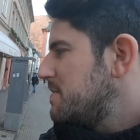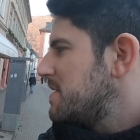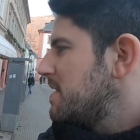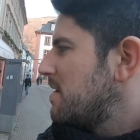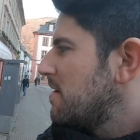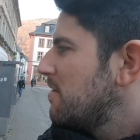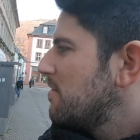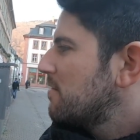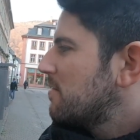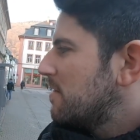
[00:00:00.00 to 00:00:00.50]
the
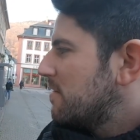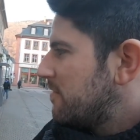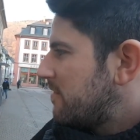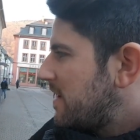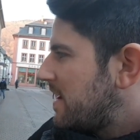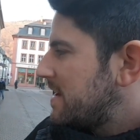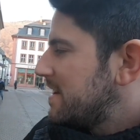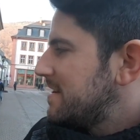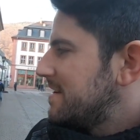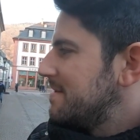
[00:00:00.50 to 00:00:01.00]
local
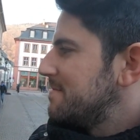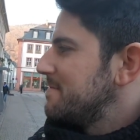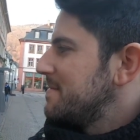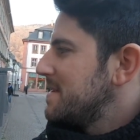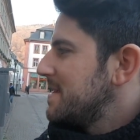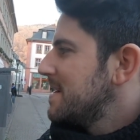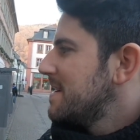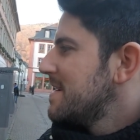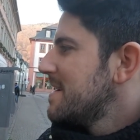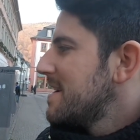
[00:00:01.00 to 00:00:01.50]
rather than
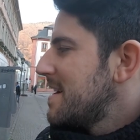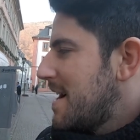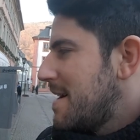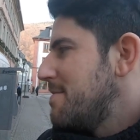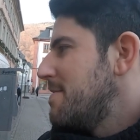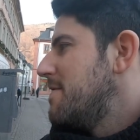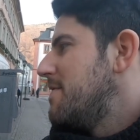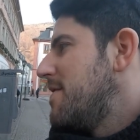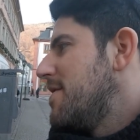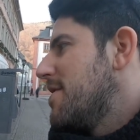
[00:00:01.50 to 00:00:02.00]
me. I'm
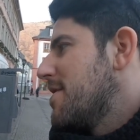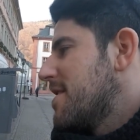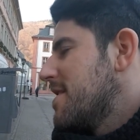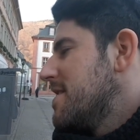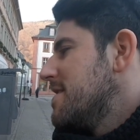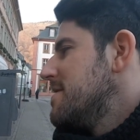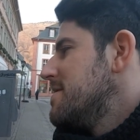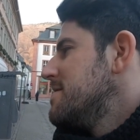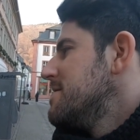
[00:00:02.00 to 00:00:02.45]
a vlogger.